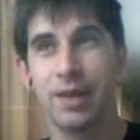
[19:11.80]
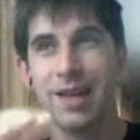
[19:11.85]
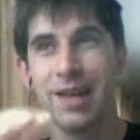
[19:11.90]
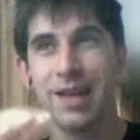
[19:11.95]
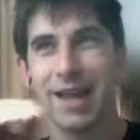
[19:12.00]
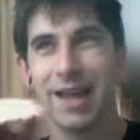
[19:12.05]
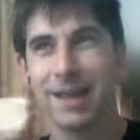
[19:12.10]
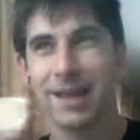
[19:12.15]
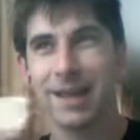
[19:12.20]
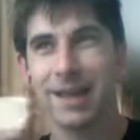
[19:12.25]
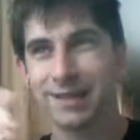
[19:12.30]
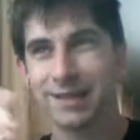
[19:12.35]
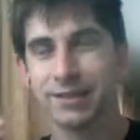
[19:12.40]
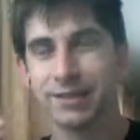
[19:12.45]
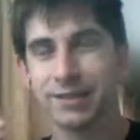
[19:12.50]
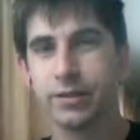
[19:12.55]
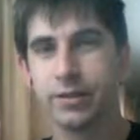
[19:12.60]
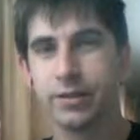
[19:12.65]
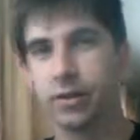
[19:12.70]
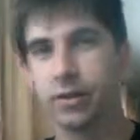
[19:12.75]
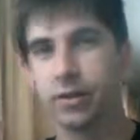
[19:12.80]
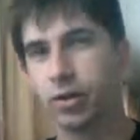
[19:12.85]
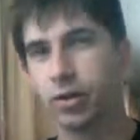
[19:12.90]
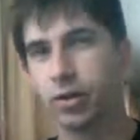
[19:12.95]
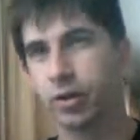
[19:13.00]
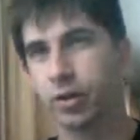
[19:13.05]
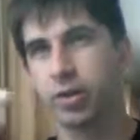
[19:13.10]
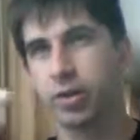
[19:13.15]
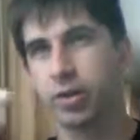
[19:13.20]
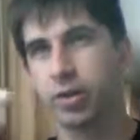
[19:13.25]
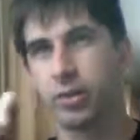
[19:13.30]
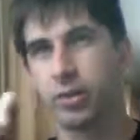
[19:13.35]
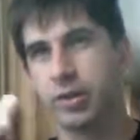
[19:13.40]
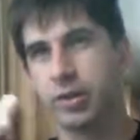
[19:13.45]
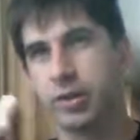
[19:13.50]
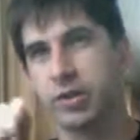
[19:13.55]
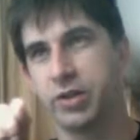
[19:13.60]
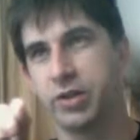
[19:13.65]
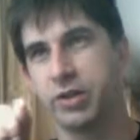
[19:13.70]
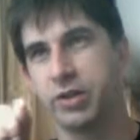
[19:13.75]
and our current
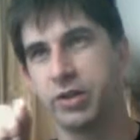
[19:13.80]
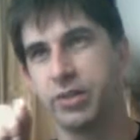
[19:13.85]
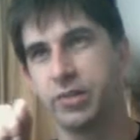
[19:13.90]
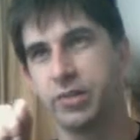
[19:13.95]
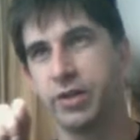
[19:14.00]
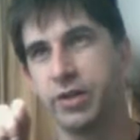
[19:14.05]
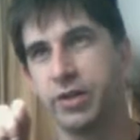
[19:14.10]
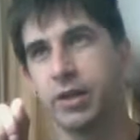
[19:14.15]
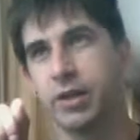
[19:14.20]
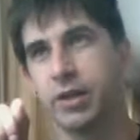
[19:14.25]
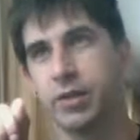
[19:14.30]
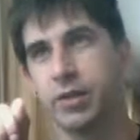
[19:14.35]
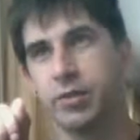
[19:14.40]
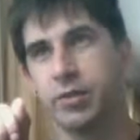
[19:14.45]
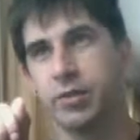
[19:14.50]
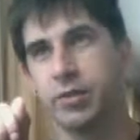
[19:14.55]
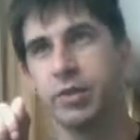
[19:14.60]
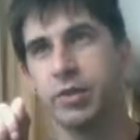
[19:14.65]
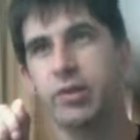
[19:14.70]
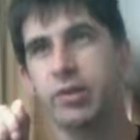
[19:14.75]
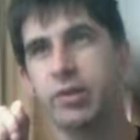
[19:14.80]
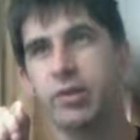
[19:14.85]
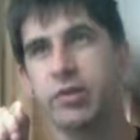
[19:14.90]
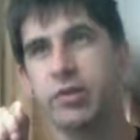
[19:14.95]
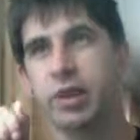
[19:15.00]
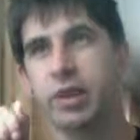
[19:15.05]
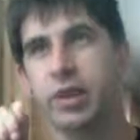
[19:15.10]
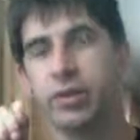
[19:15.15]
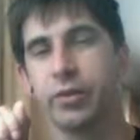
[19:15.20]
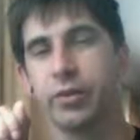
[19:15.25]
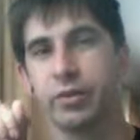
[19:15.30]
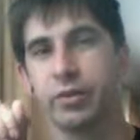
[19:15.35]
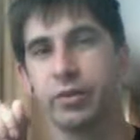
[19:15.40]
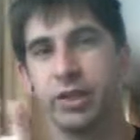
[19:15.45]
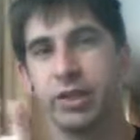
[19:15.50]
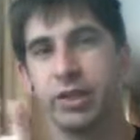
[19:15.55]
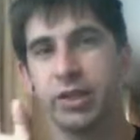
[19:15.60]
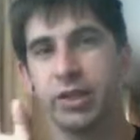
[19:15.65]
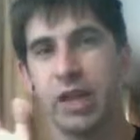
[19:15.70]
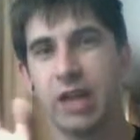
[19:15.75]
rotation speed. So these two together will tell
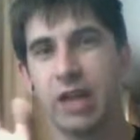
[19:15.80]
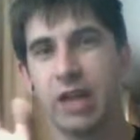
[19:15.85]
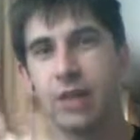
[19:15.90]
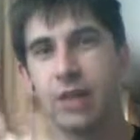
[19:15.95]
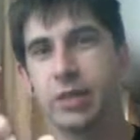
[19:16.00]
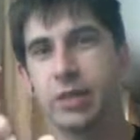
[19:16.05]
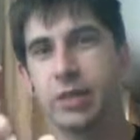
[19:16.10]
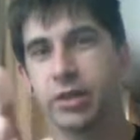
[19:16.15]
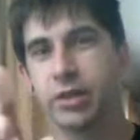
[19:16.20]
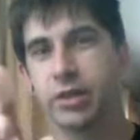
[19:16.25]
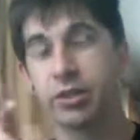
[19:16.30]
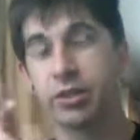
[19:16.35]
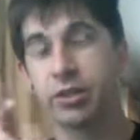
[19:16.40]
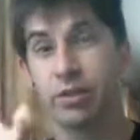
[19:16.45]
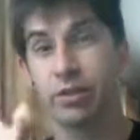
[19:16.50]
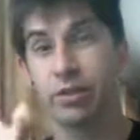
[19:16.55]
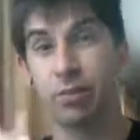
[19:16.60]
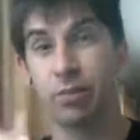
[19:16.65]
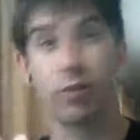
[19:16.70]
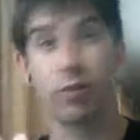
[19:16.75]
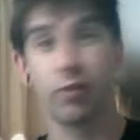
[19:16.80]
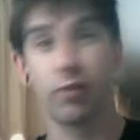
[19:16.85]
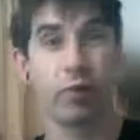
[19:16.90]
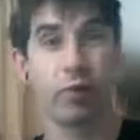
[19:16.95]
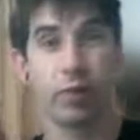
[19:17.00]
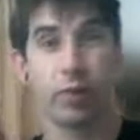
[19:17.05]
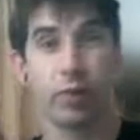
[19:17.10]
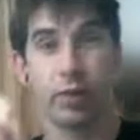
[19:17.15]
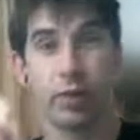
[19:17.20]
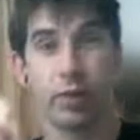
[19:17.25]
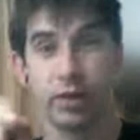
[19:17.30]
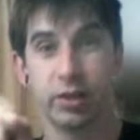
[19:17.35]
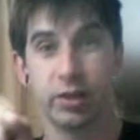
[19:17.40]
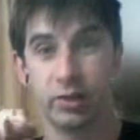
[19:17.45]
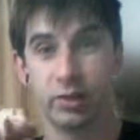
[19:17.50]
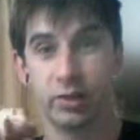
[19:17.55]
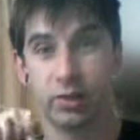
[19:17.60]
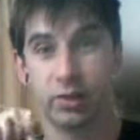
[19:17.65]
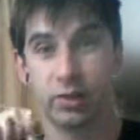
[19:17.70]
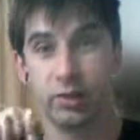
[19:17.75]
us how many degrees per frame we can
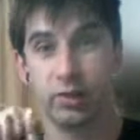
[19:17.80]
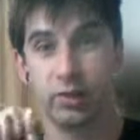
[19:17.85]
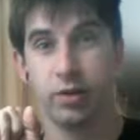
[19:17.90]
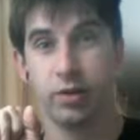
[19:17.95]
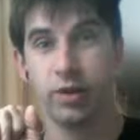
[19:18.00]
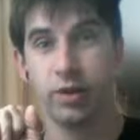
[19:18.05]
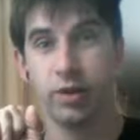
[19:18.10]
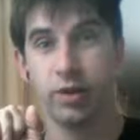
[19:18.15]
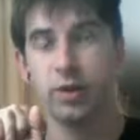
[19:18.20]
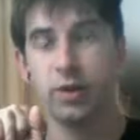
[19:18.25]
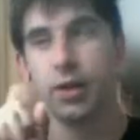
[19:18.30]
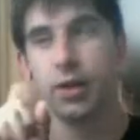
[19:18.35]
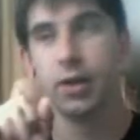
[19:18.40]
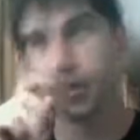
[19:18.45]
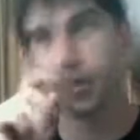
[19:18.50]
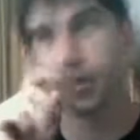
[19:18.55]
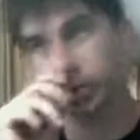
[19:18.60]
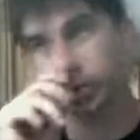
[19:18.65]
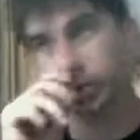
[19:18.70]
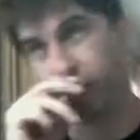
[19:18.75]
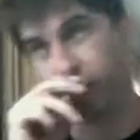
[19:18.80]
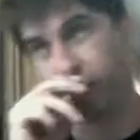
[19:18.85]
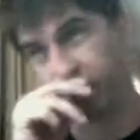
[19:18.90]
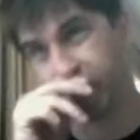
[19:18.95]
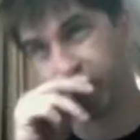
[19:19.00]
turn. So if I can